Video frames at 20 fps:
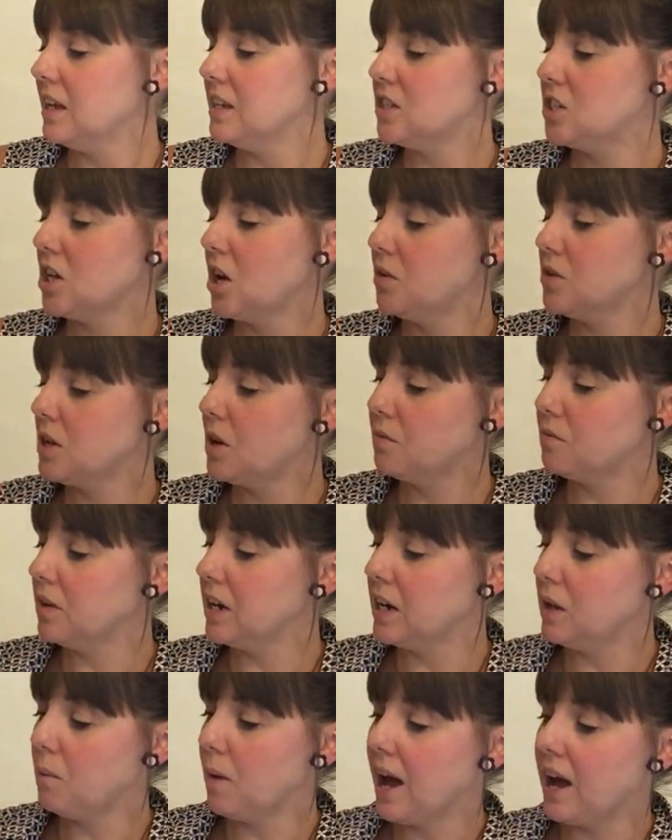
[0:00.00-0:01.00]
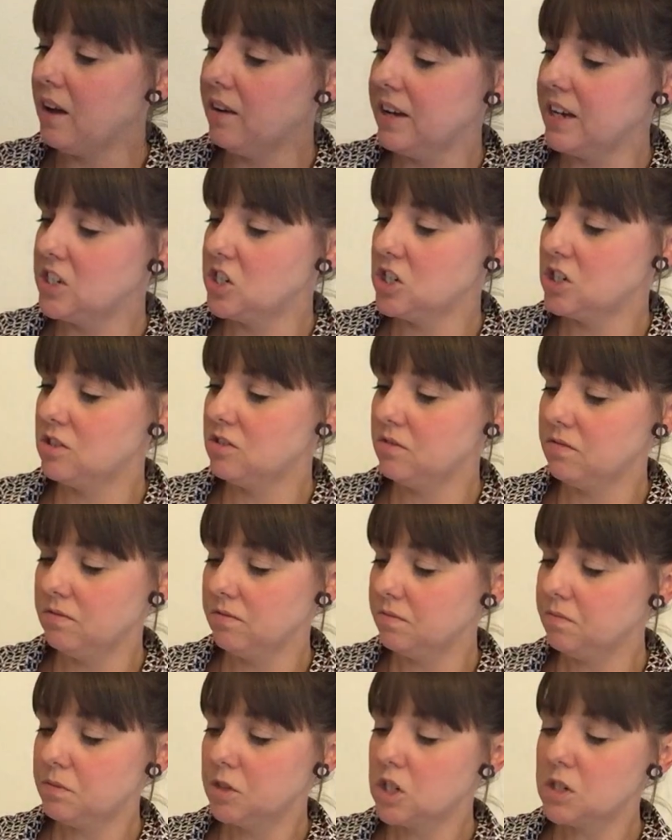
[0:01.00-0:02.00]
It sewed up really well. It
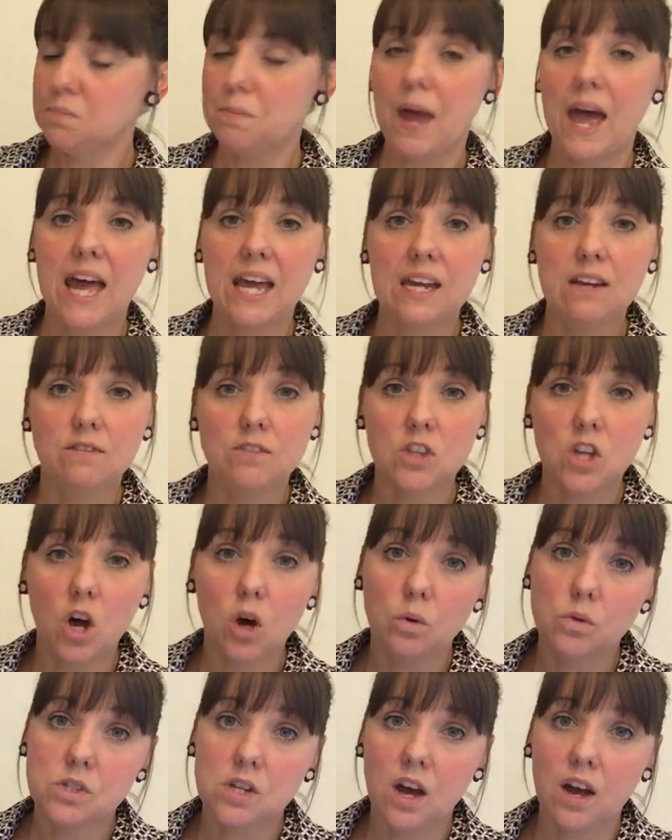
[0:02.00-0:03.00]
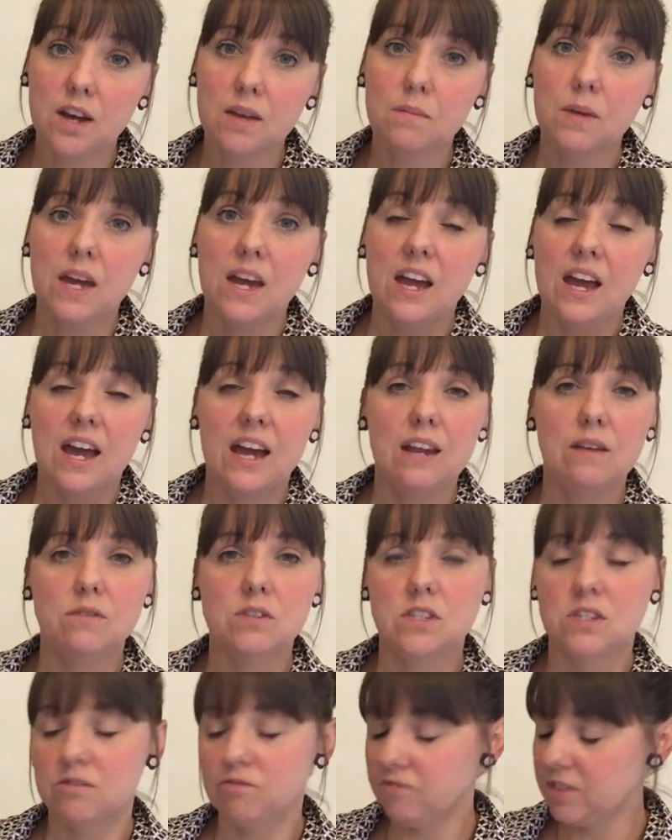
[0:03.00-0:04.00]
just behaved the whole time. And it
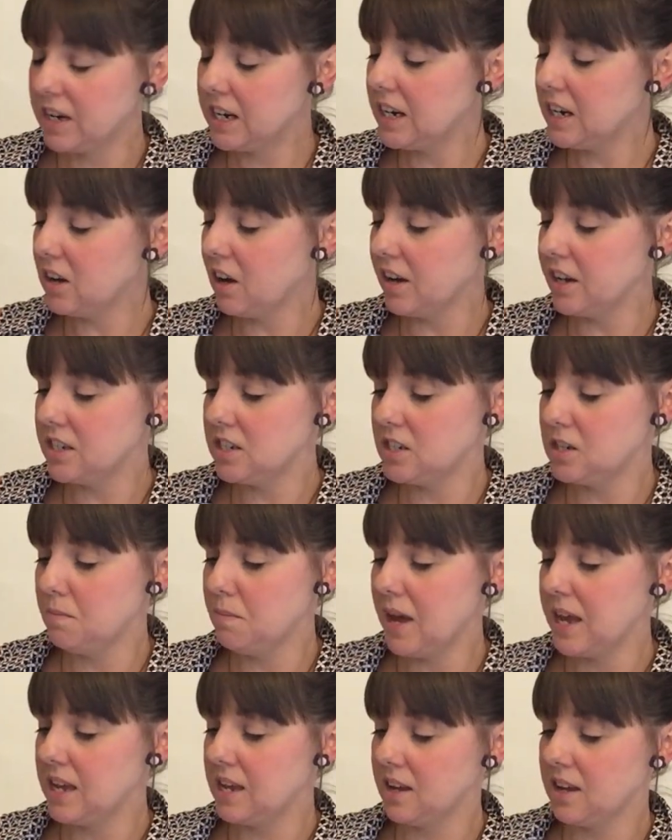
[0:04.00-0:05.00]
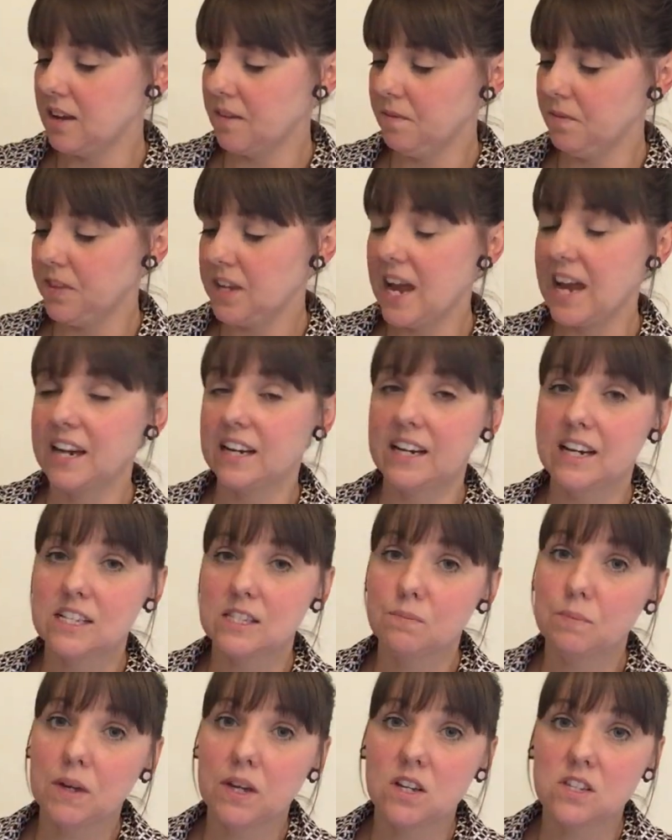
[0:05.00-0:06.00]
was really nice to make the
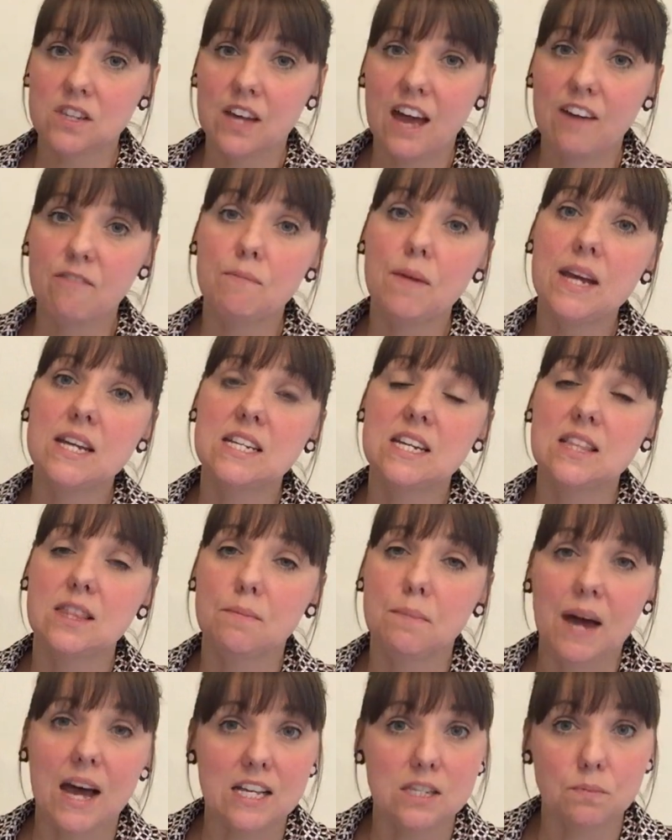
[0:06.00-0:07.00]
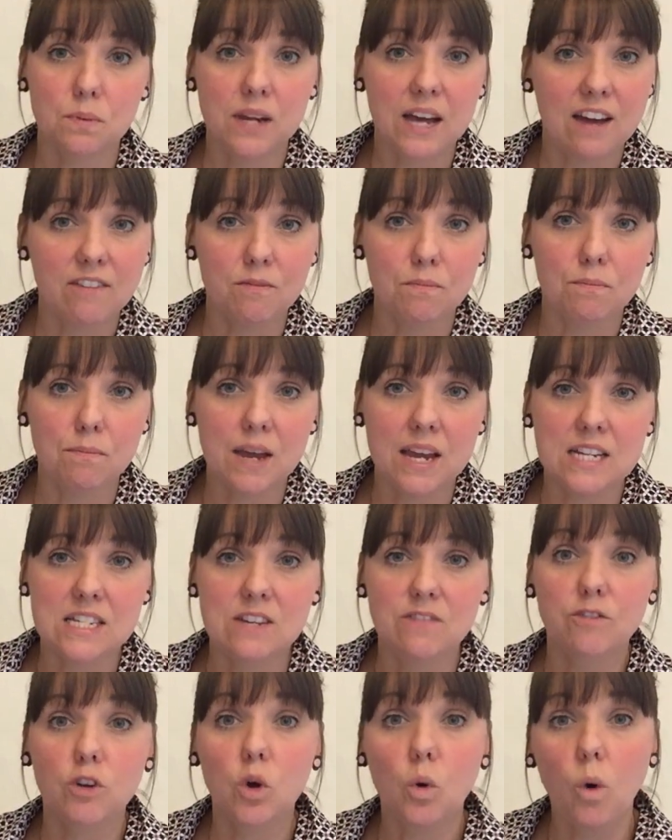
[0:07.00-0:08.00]
Agnes, because I have made it in the past, but I haven't
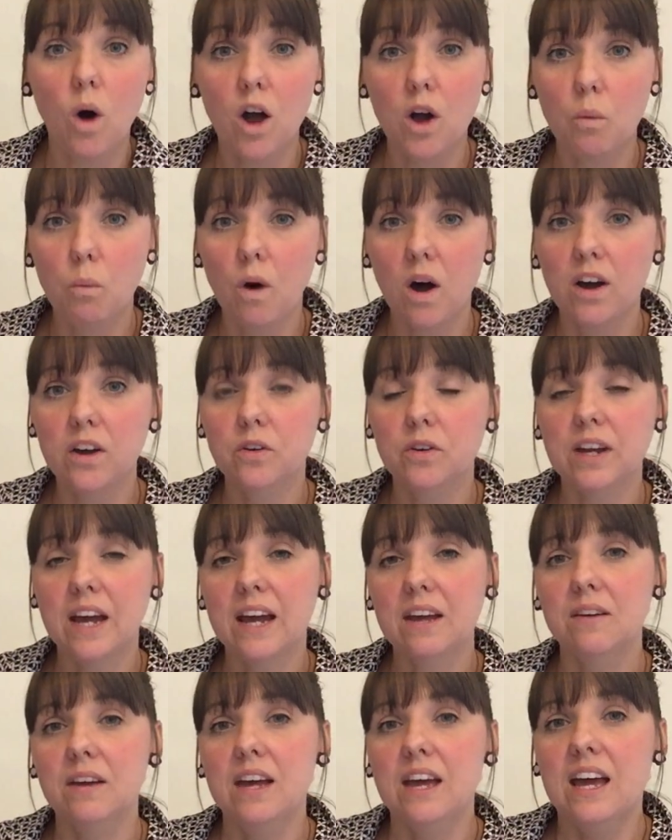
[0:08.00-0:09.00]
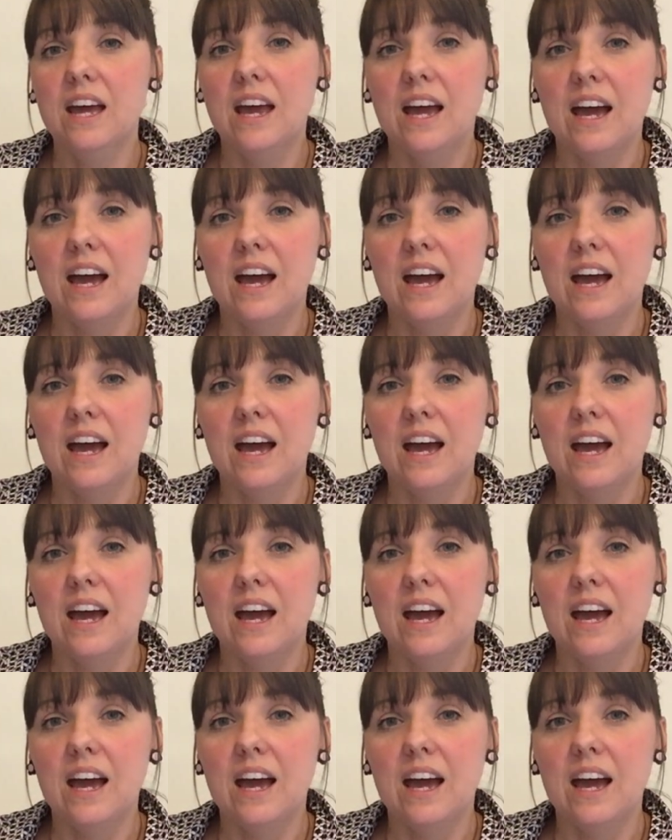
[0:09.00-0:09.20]
made it for quite a while now.